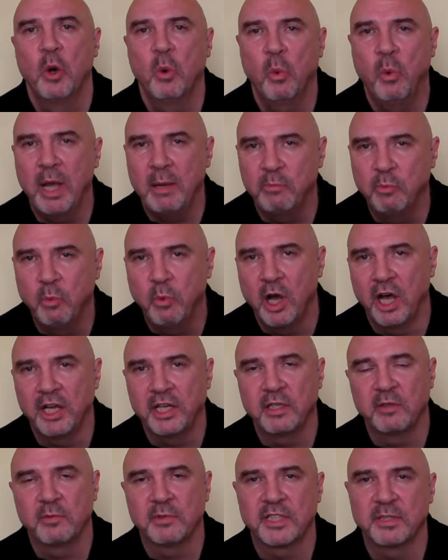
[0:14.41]
Web
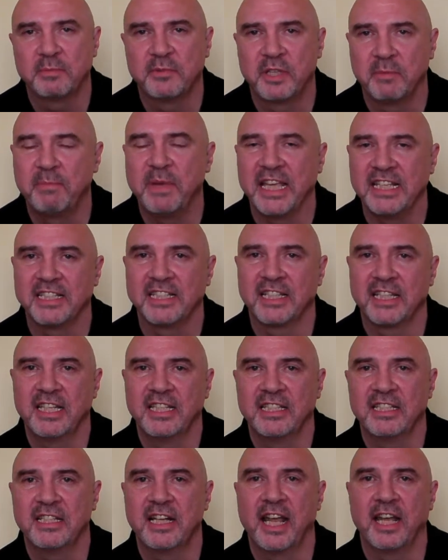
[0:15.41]
1 was the basic
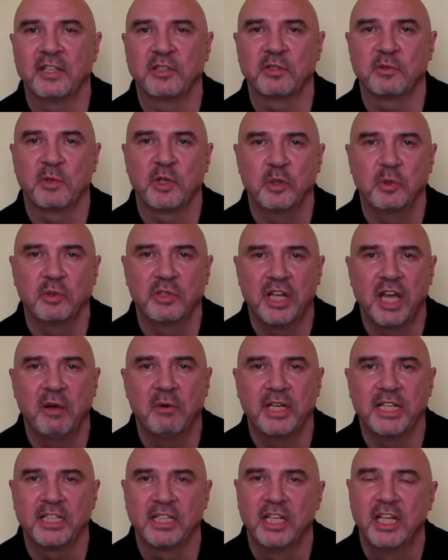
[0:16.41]
internet as we all know
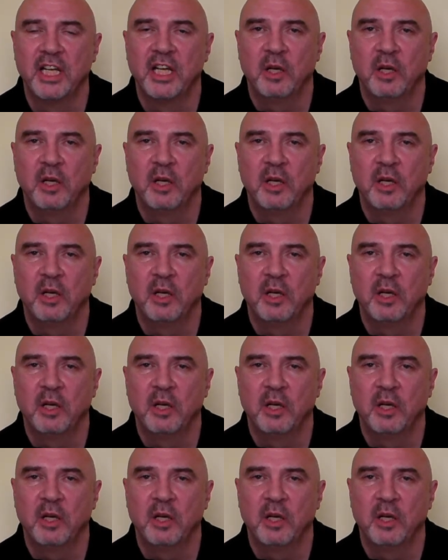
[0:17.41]
it,